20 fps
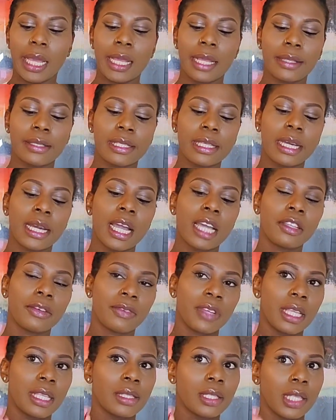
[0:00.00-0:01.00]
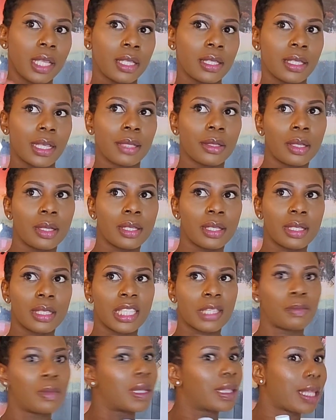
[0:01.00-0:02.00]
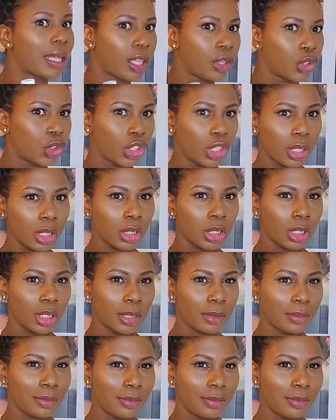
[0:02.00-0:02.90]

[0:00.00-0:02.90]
It's the kind of incense that doesn't smell like a church,